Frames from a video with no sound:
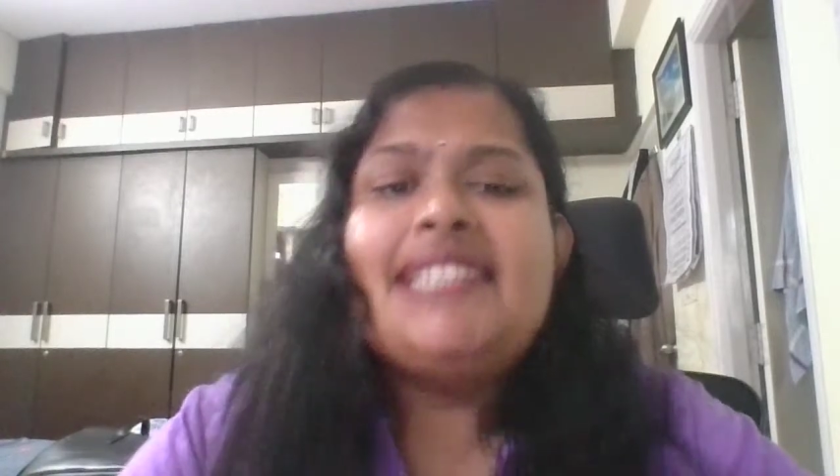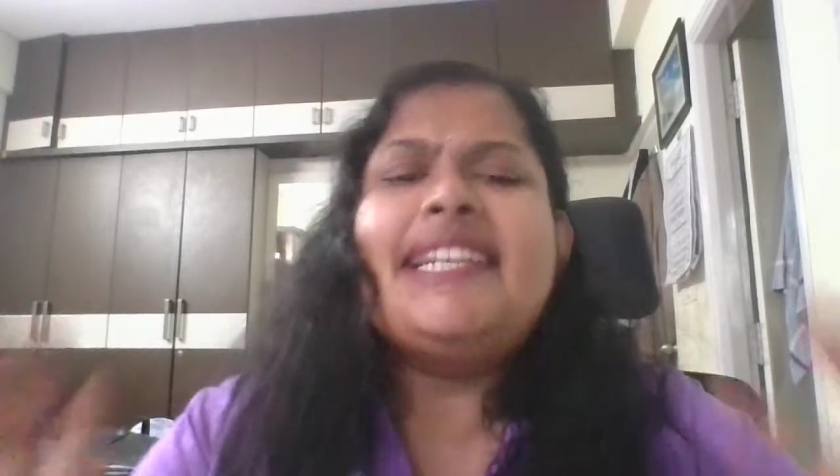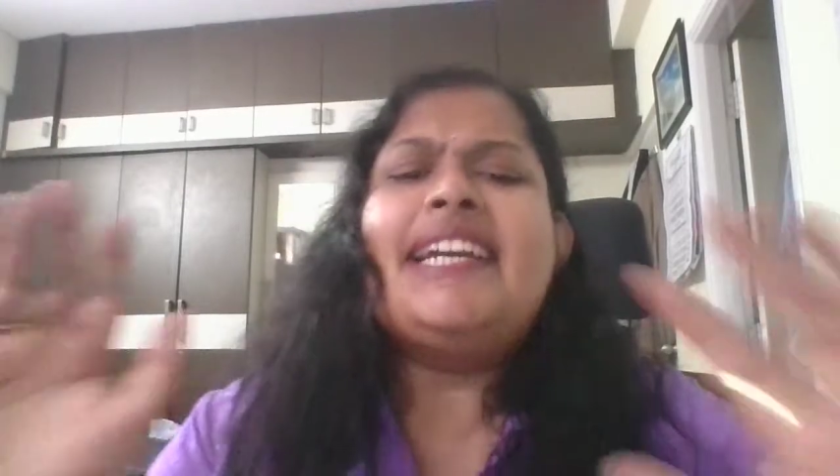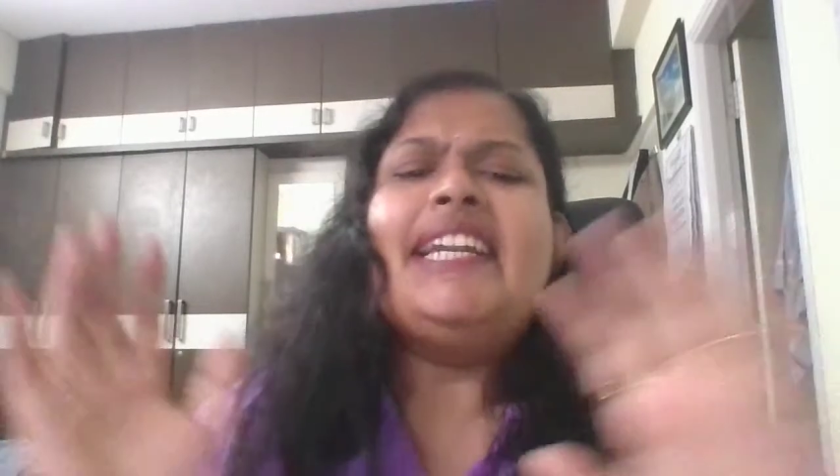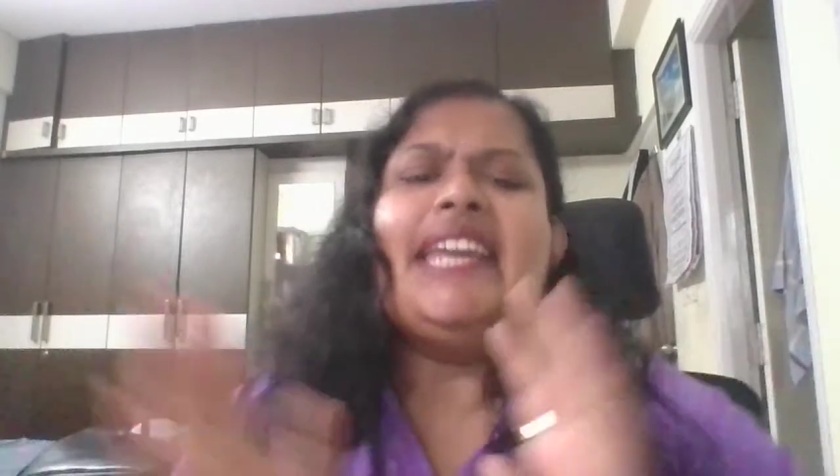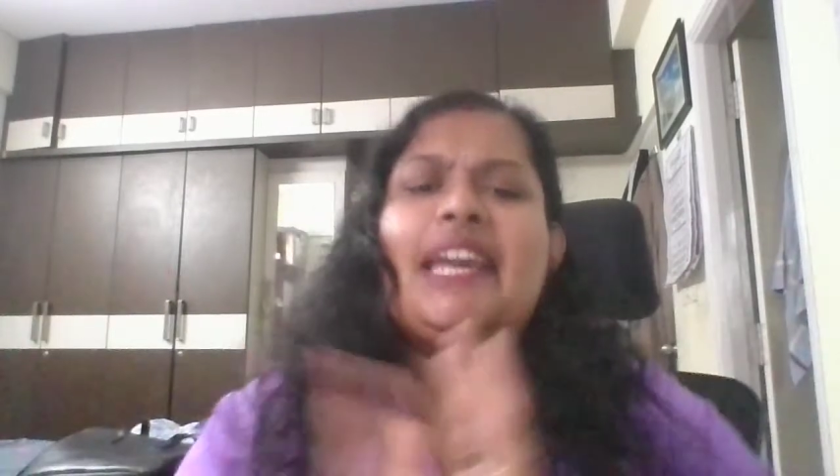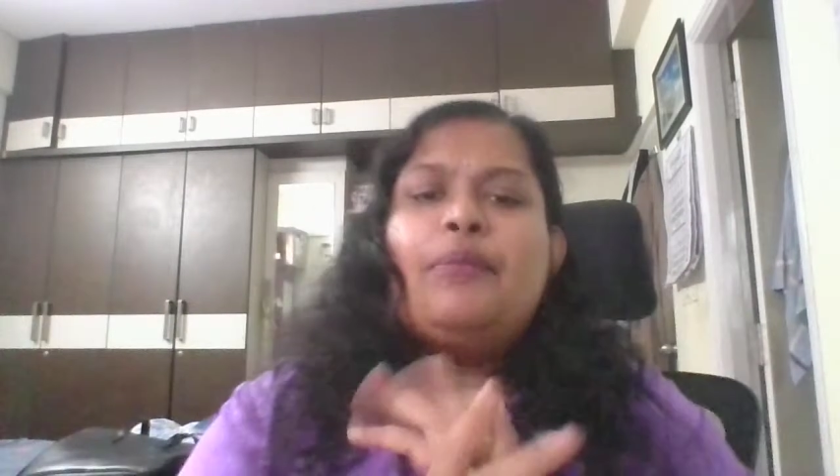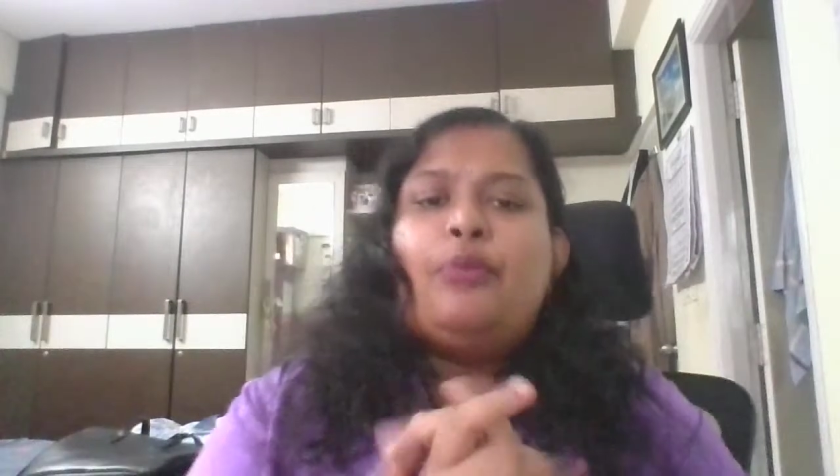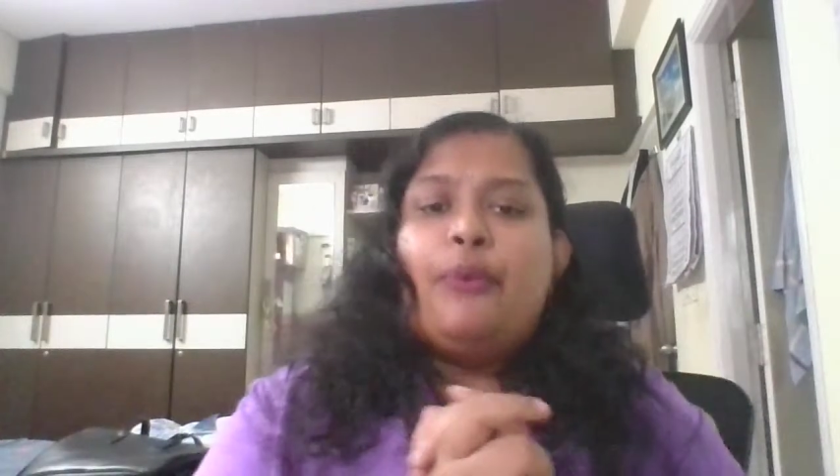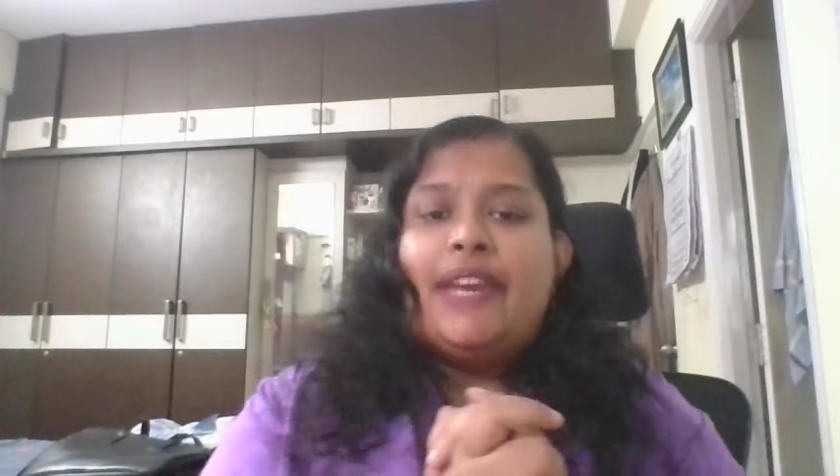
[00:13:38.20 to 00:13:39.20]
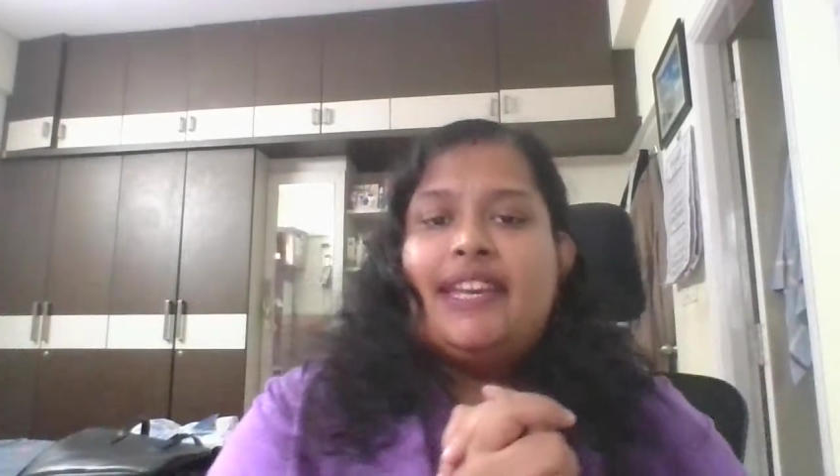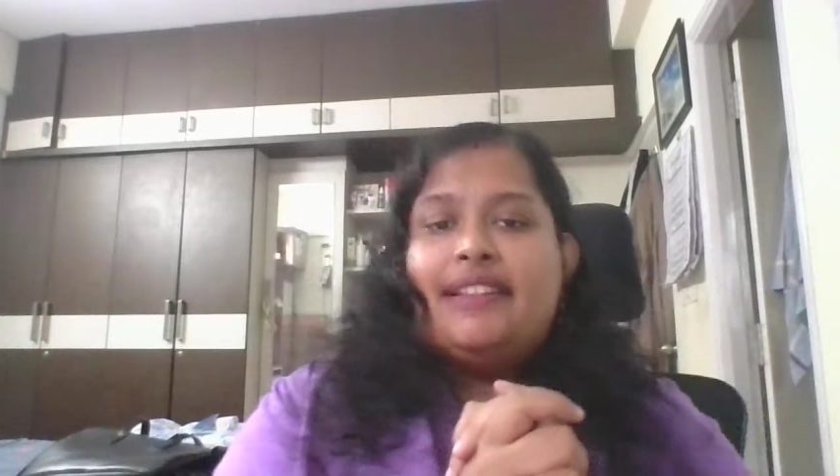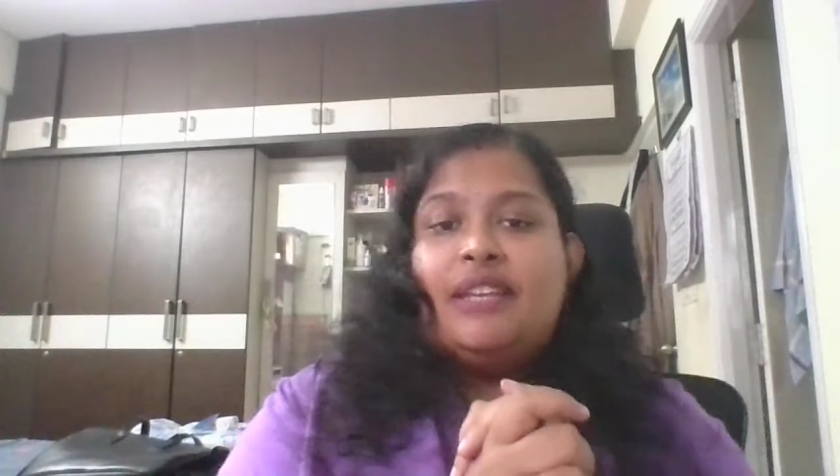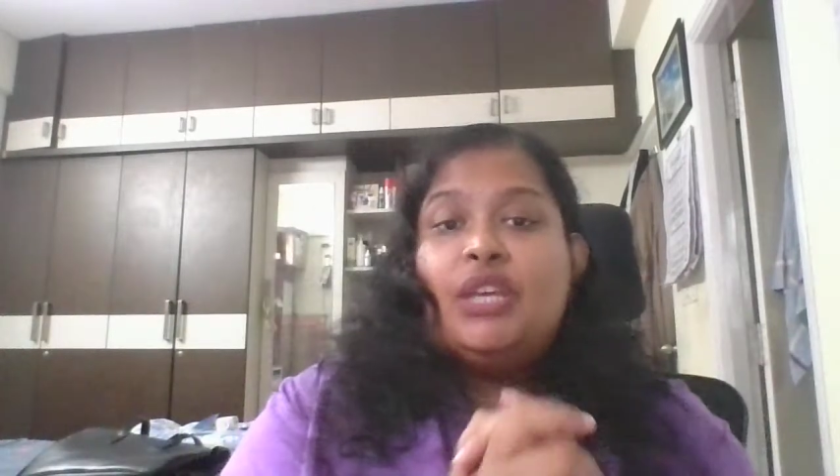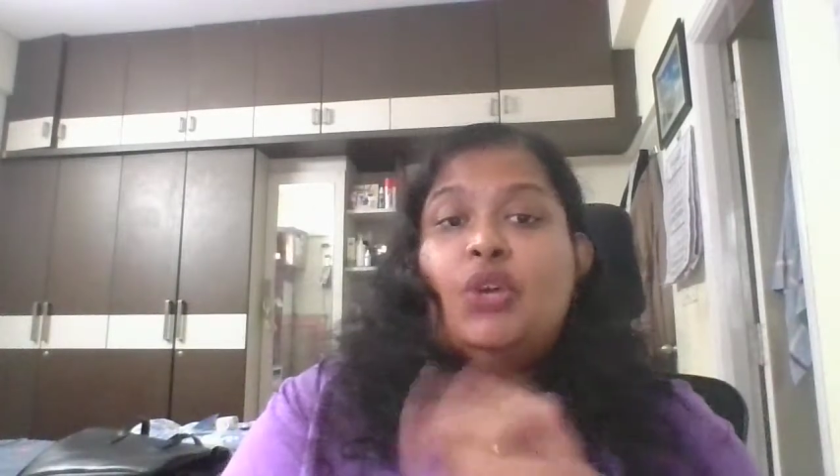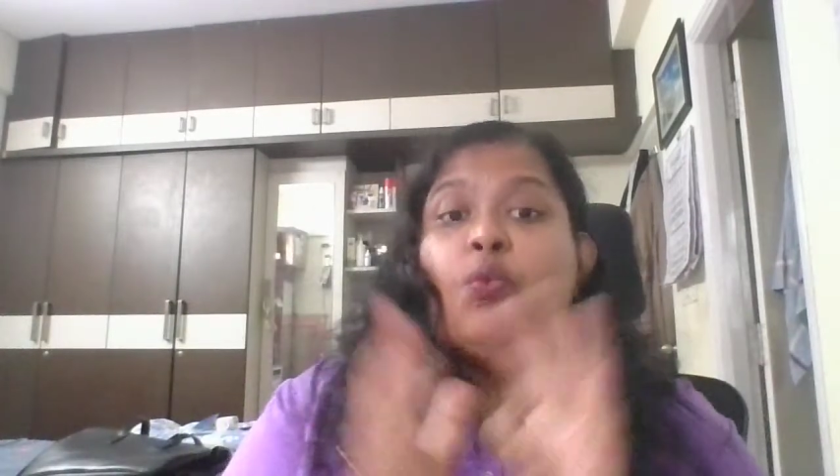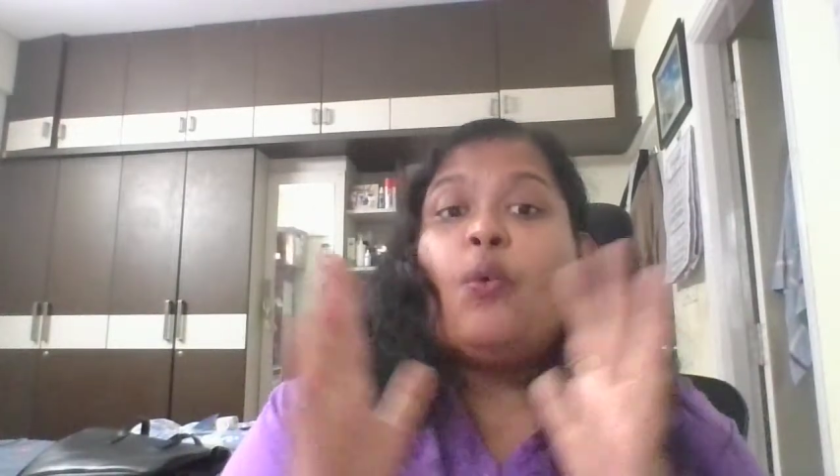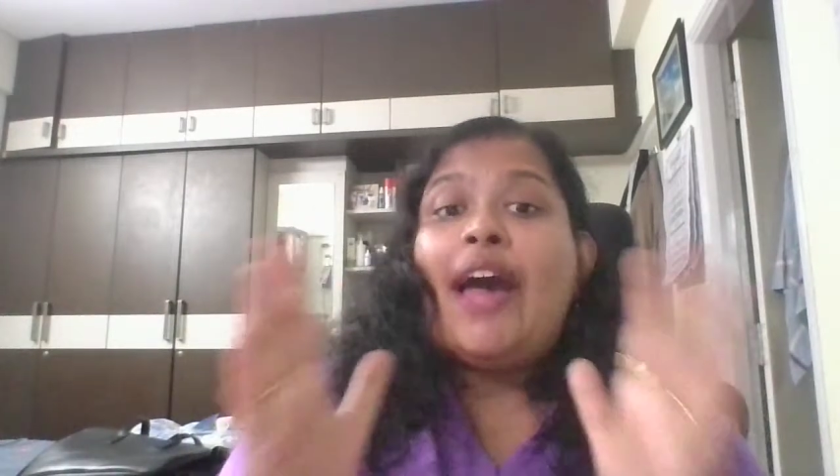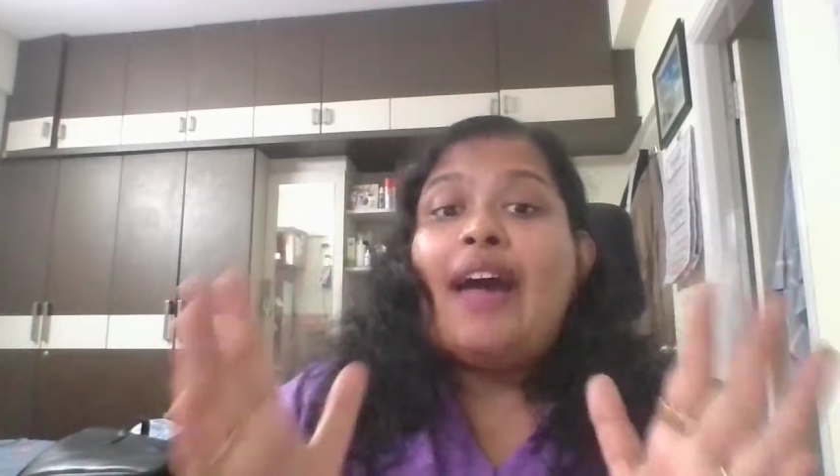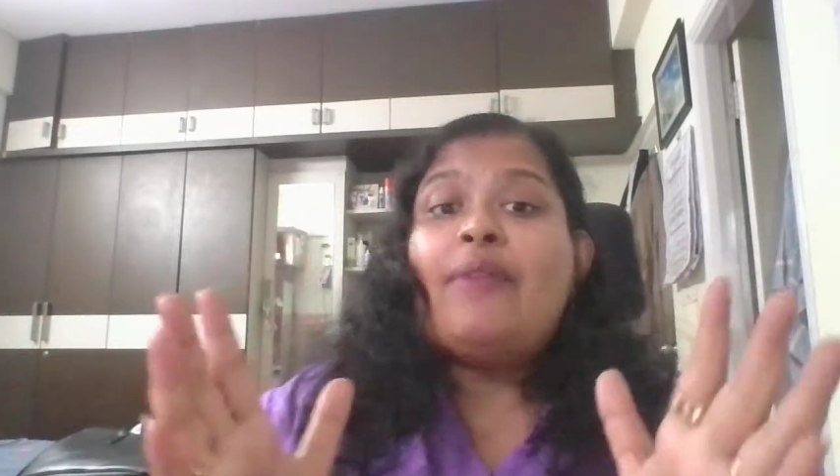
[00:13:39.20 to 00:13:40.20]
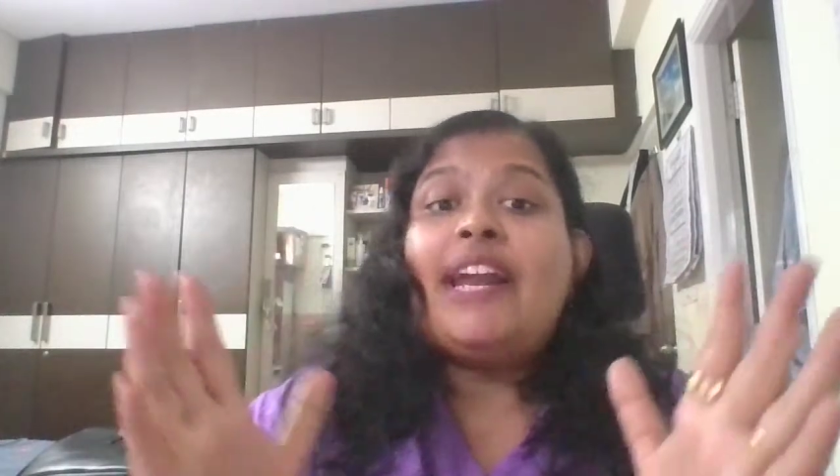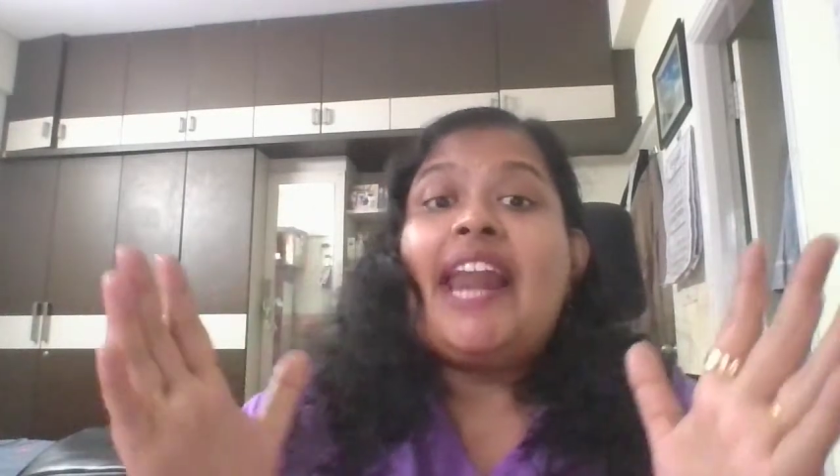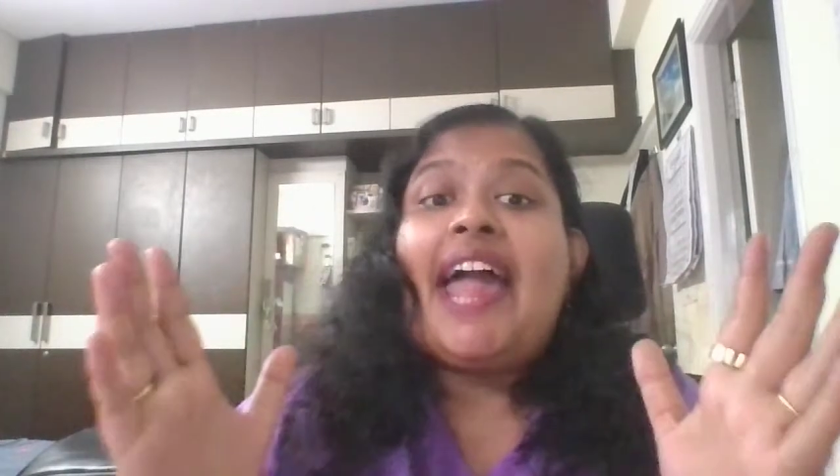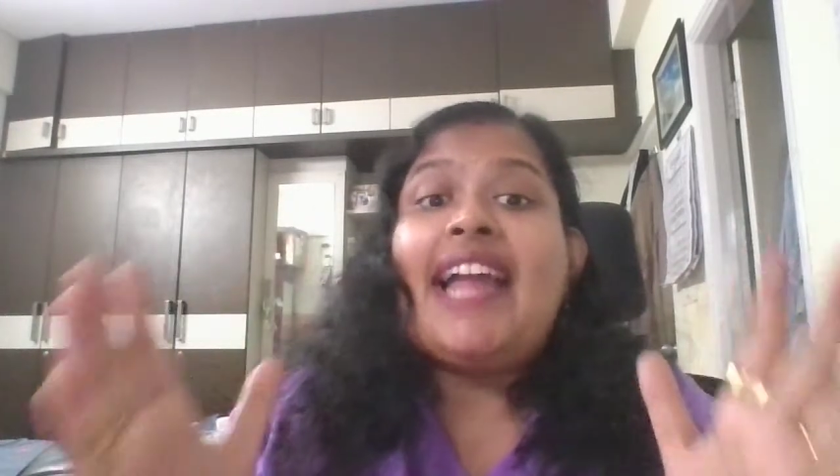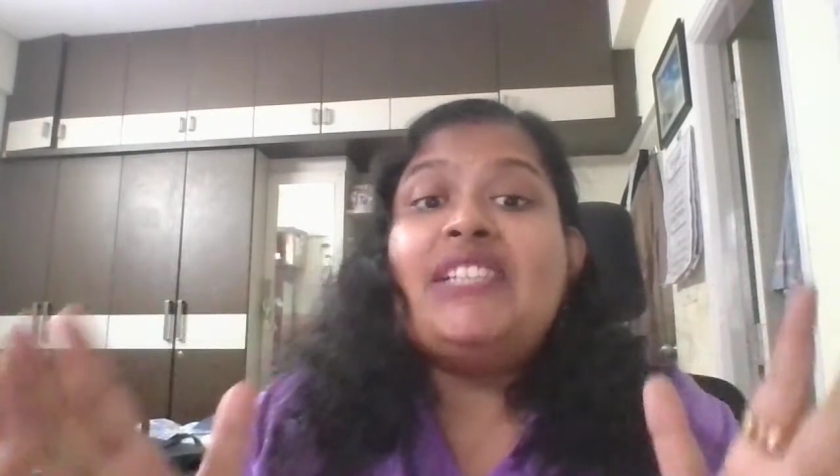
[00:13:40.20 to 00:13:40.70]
Take a deep breath. You have an